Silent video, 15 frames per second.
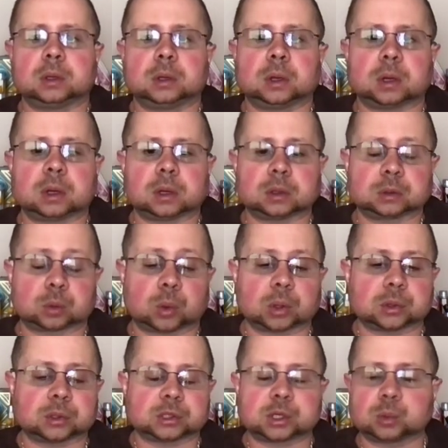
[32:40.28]
the Walt
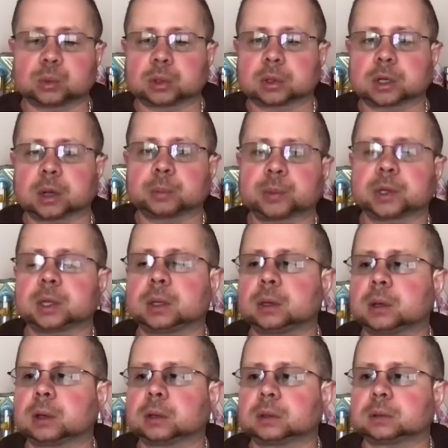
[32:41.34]
Disney World Company,
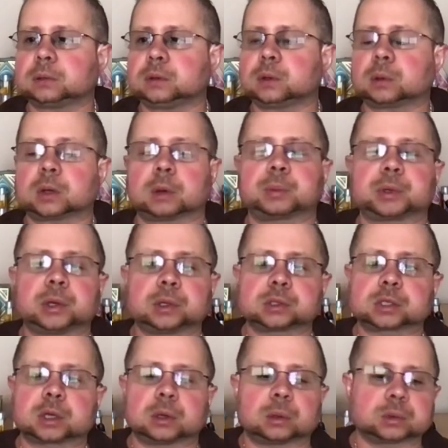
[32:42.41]
you know, a couple years
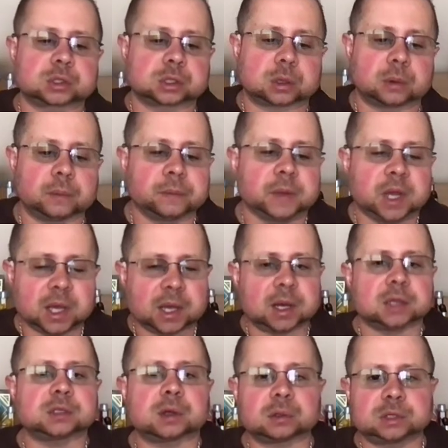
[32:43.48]
ago. So it
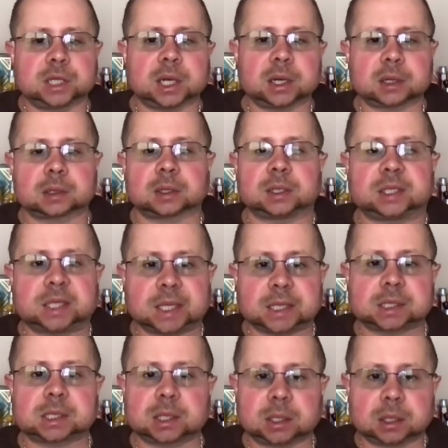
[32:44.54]
is all technically
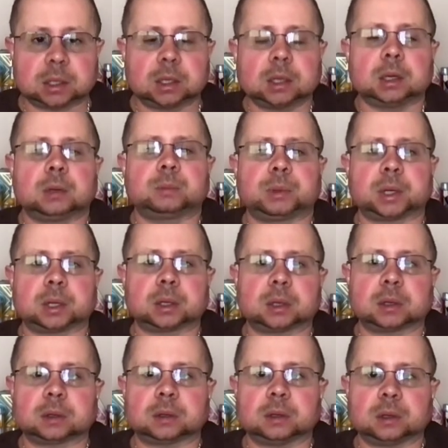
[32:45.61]
Disney,
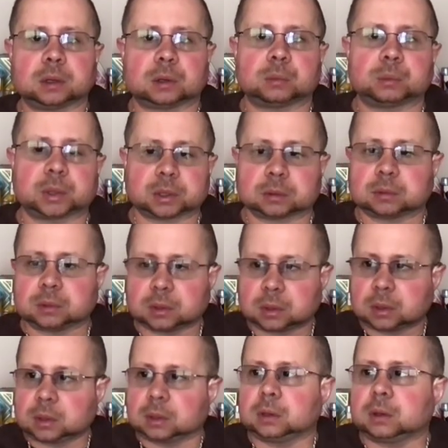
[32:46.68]
but you know, but
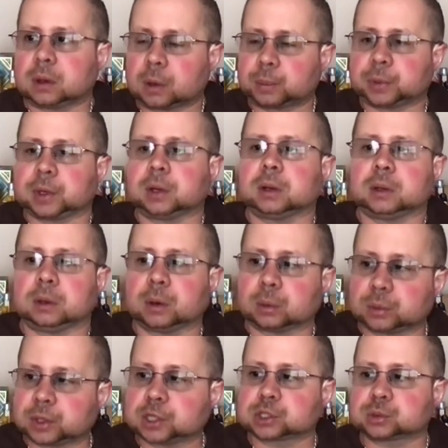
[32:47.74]
up here, you know,
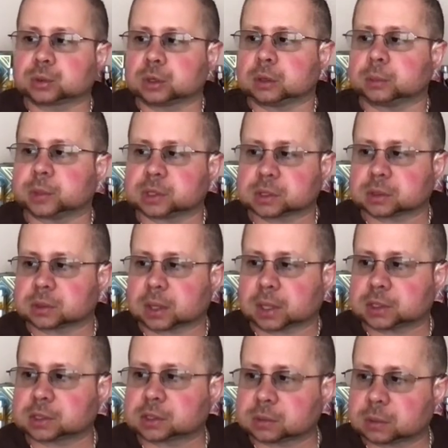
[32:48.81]
this room is like
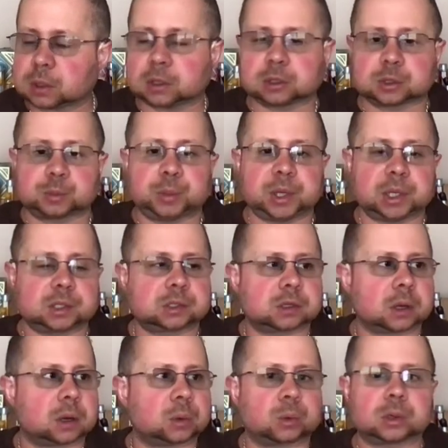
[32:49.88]
it's big
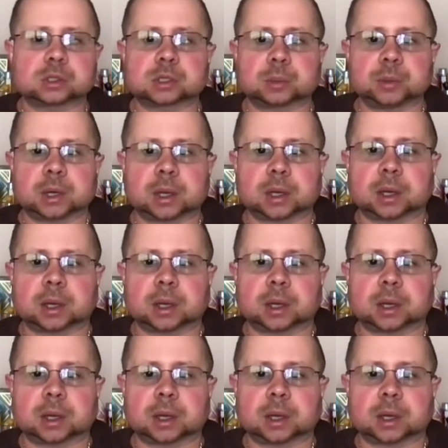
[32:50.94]
Star Wars. I mean,